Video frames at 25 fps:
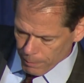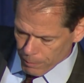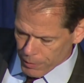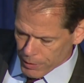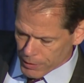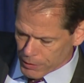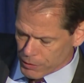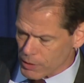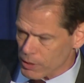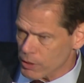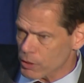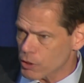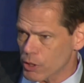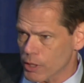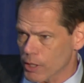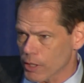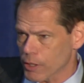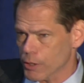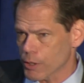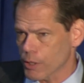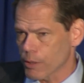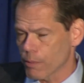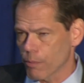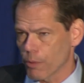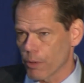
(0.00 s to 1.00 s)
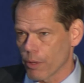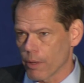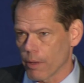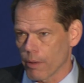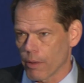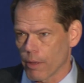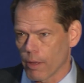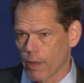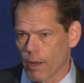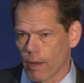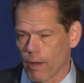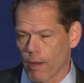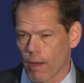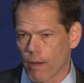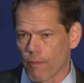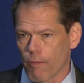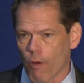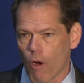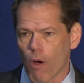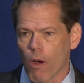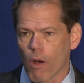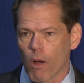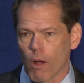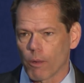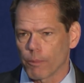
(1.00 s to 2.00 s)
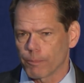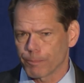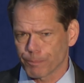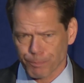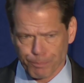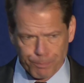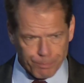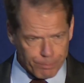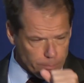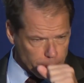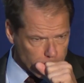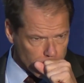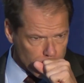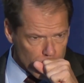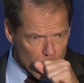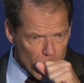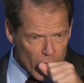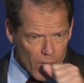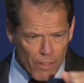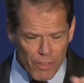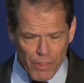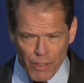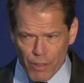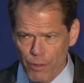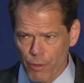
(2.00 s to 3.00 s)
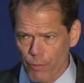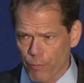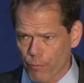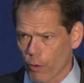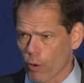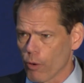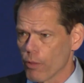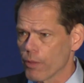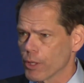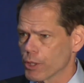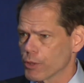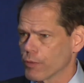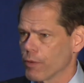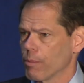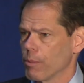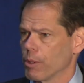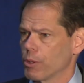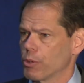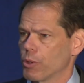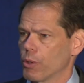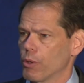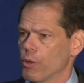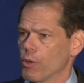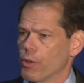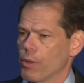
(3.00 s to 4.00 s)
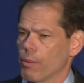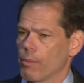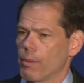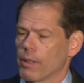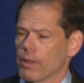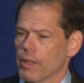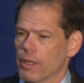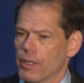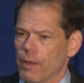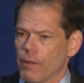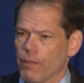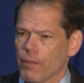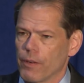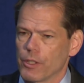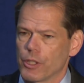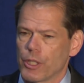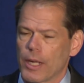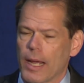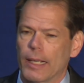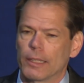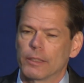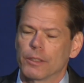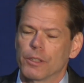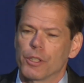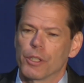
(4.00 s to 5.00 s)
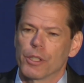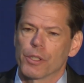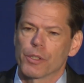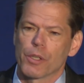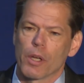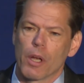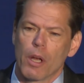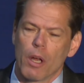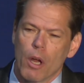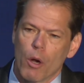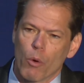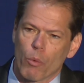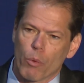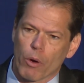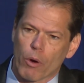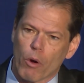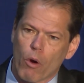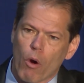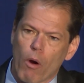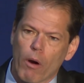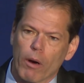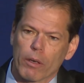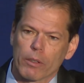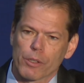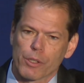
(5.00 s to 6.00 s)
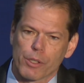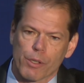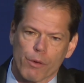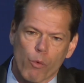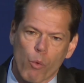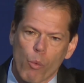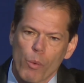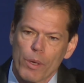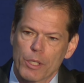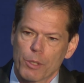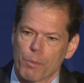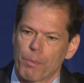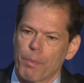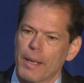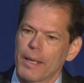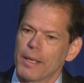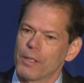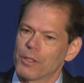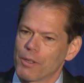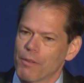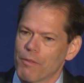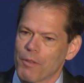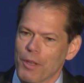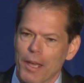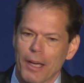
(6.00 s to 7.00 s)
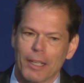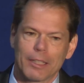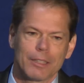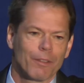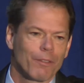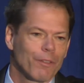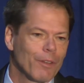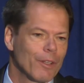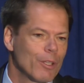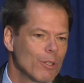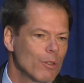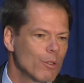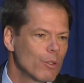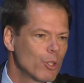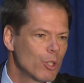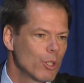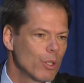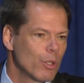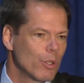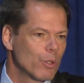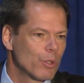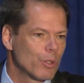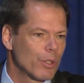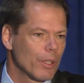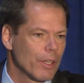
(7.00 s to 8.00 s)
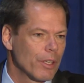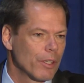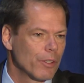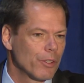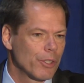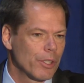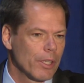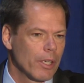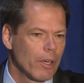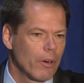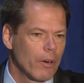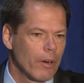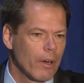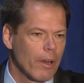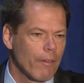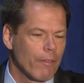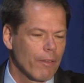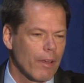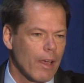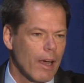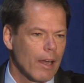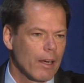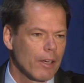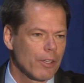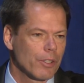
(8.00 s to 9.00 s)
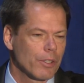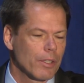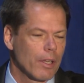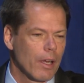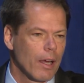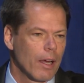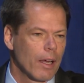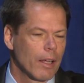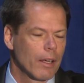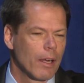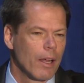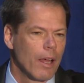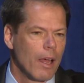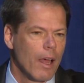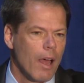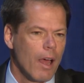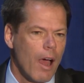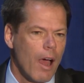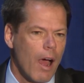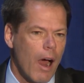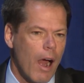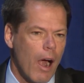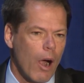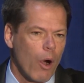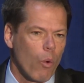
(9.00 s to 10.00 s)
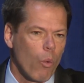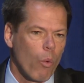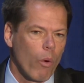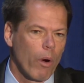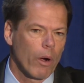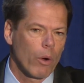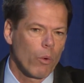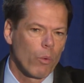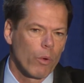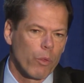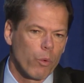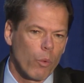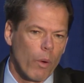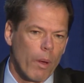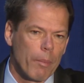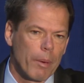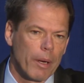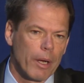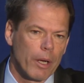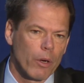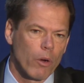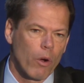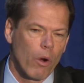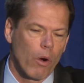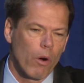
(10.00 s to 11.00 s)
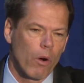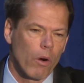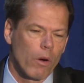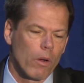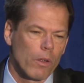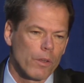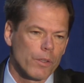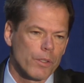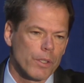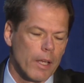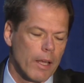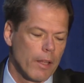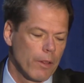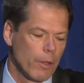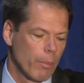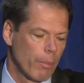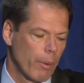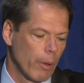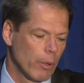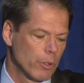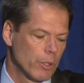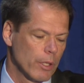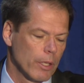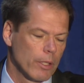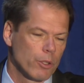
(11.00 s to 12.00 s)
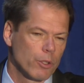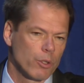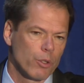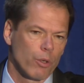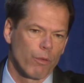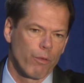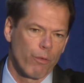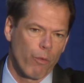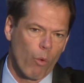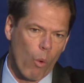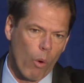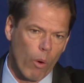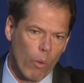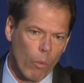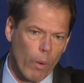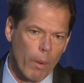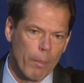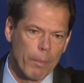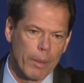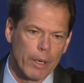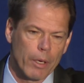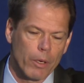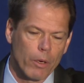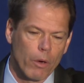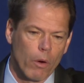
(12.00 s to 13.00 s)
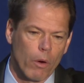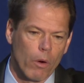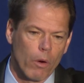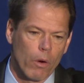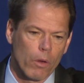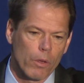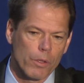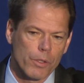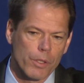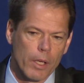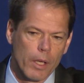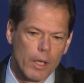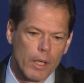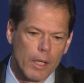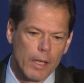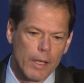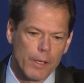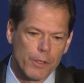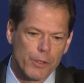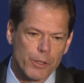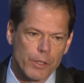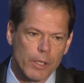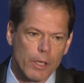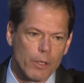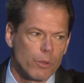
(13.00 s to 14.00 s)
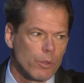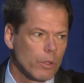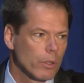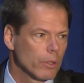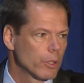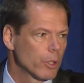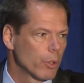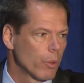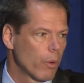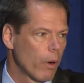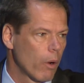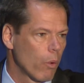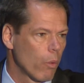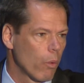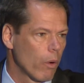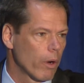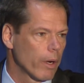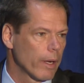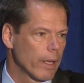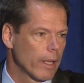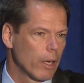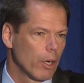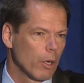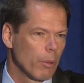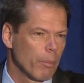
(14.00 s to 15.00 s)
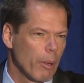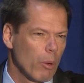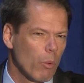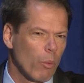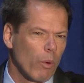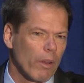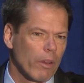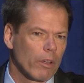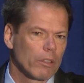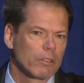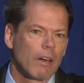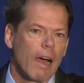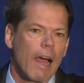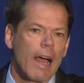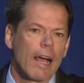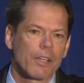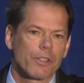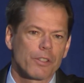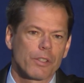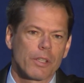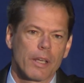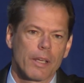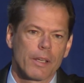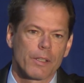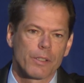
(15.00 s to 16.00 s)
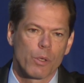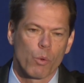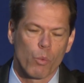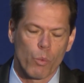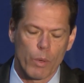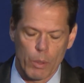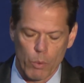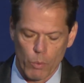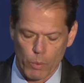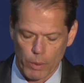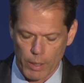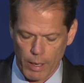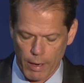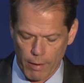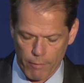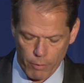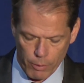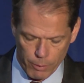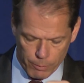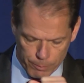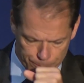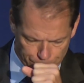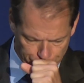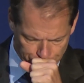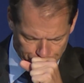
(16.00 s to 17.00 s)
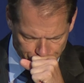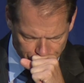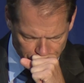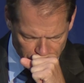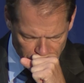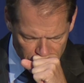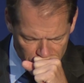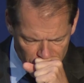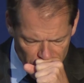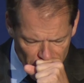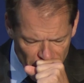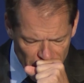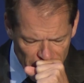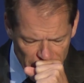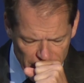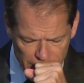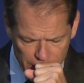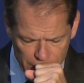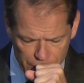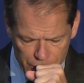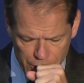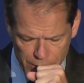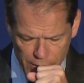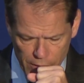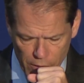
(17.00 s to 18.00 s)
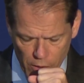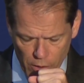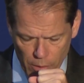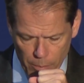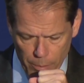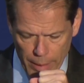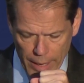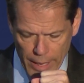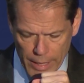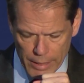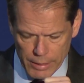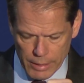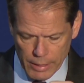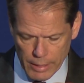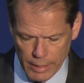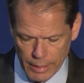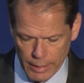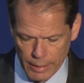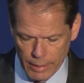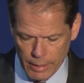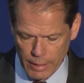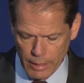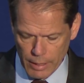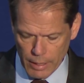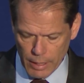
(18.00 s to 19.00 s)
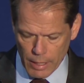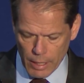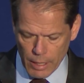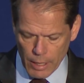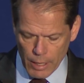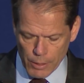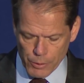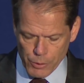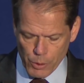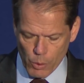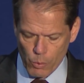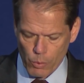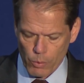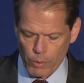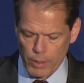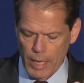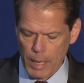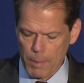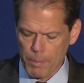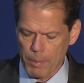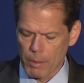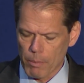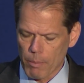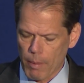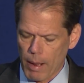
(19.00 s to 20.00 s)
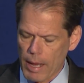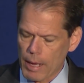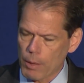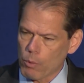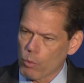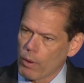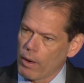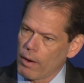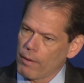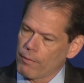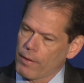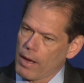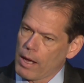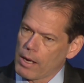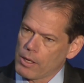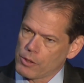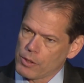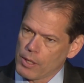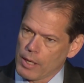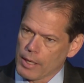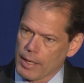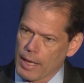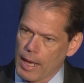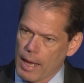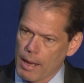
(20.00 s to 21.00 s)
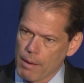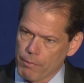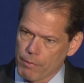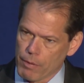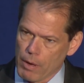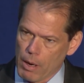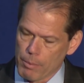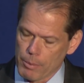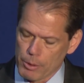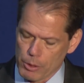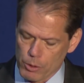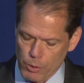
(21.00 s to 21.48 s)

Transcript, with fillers: This is just, uh, of all the, the furthest from the truth among the different challenges. Regardless of which piece of the elephant you choose to consider in Afghanistan, our work with women and girls and the potential for women and girls is central to our work, and it'll be one of the last things that we would ever consider abandoning. So keep in mind where Afghanistan came from in